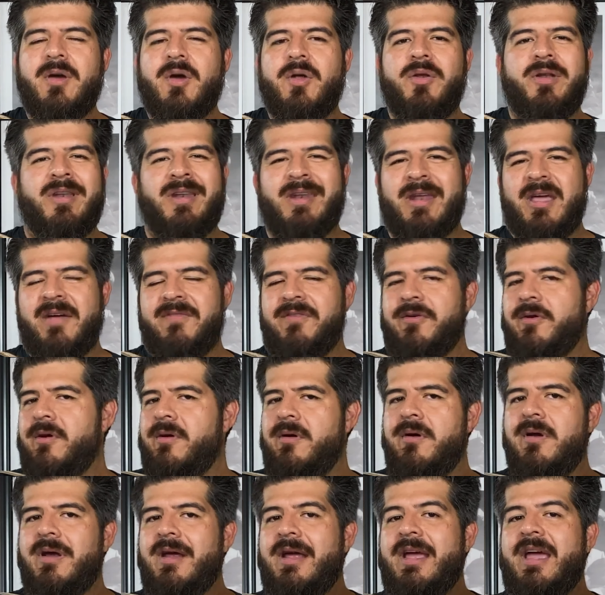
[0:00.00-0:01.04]

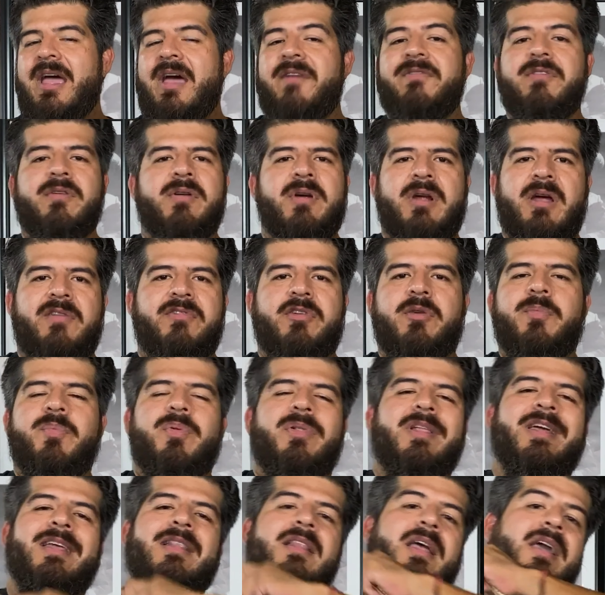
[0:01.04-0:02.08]
Never, ever, ever
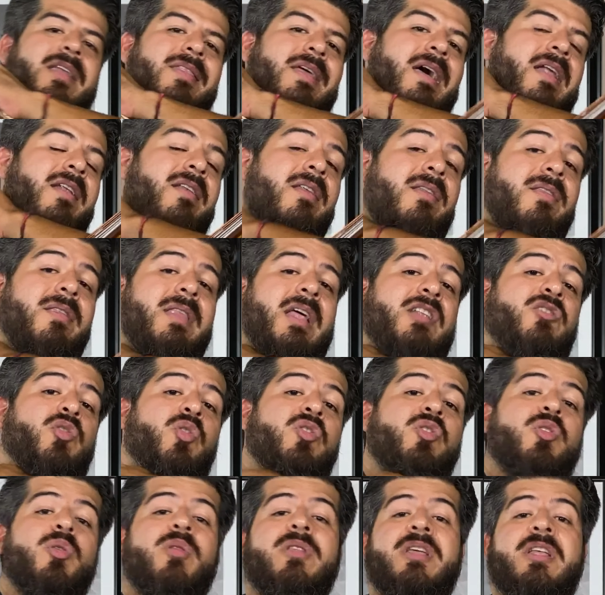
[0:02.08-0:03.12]
play it like that. That's going
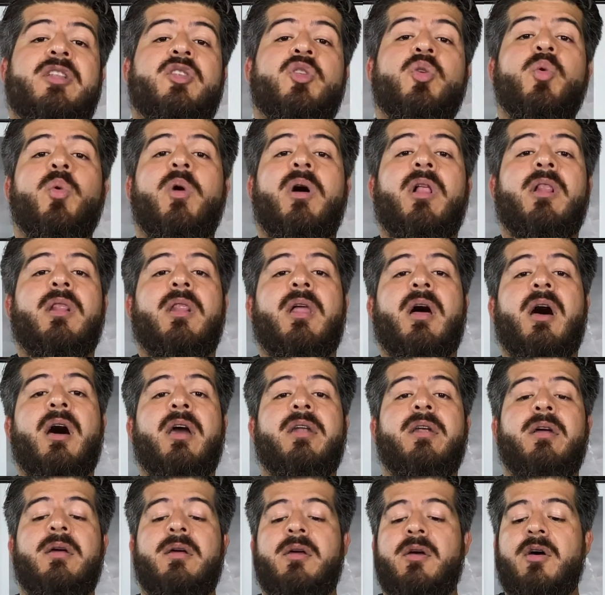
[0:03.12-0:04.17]
to lead to a
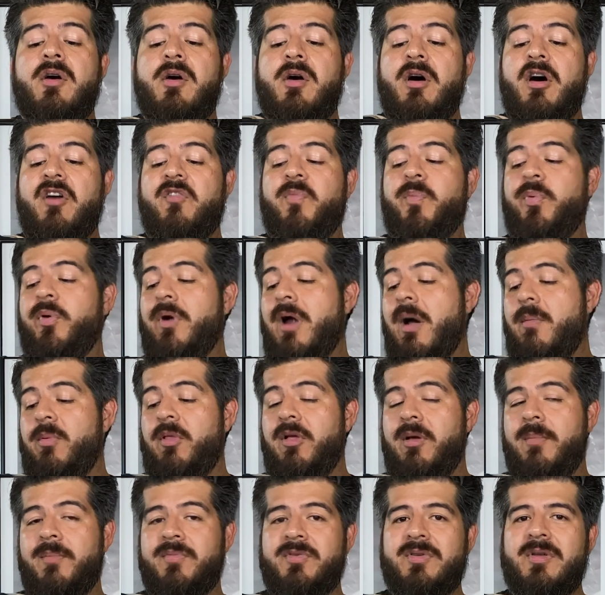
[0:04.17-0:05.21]
lot of
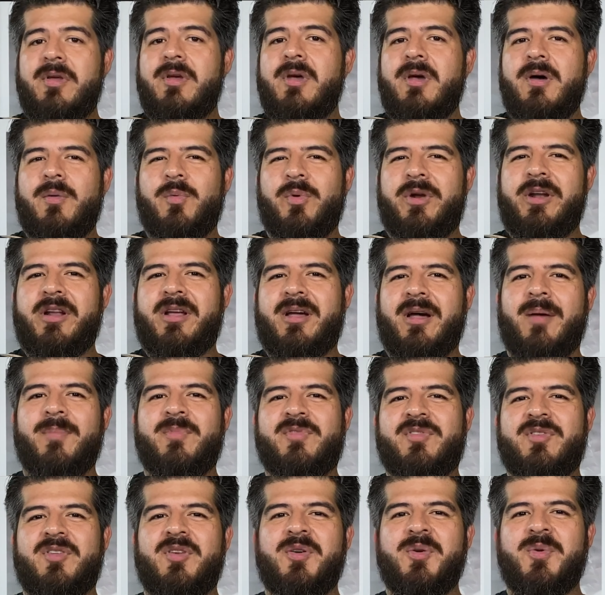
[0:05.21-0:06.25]
problems when it
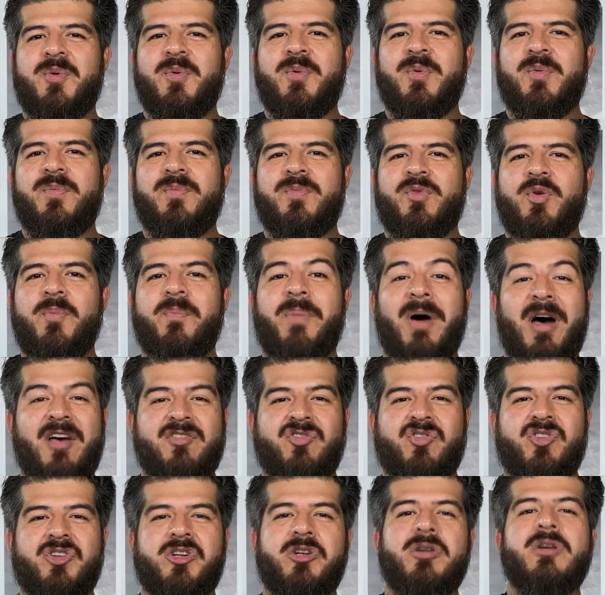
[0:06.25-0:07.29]
comes to
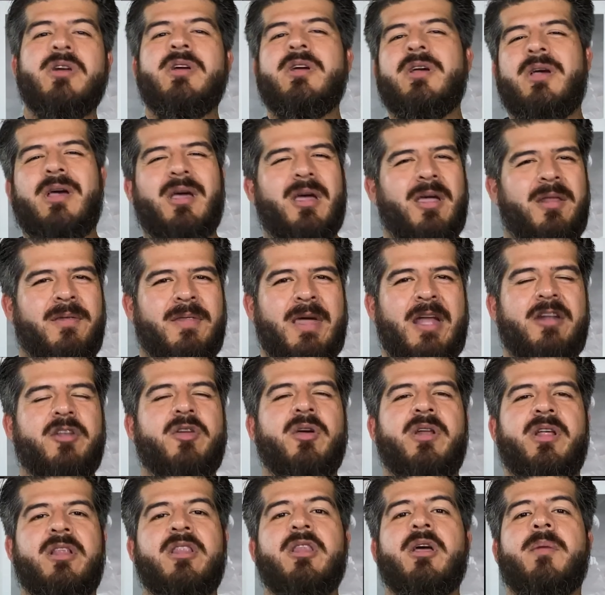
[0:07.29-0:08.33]
posture, and that
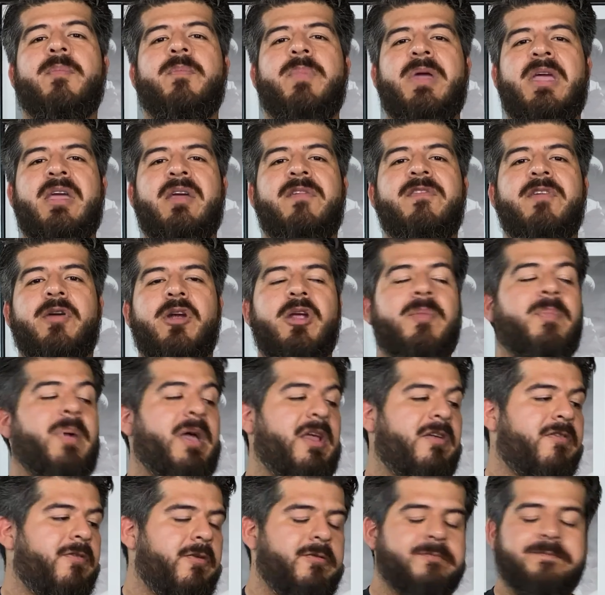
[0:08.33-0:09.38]
could end up being very
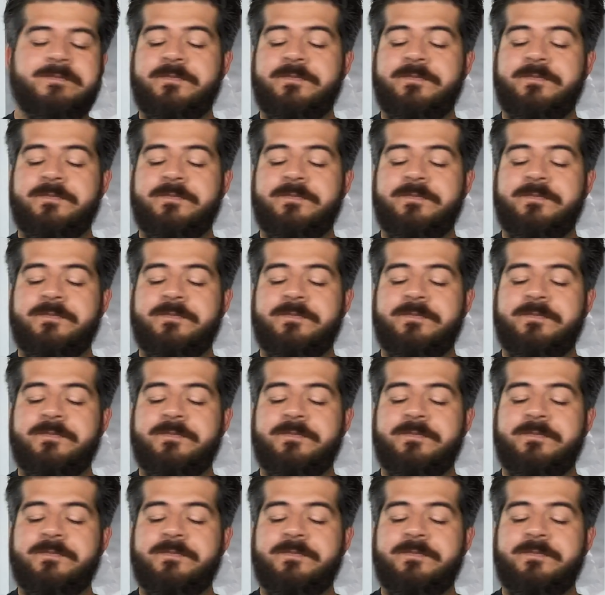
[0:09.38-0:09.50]
painful.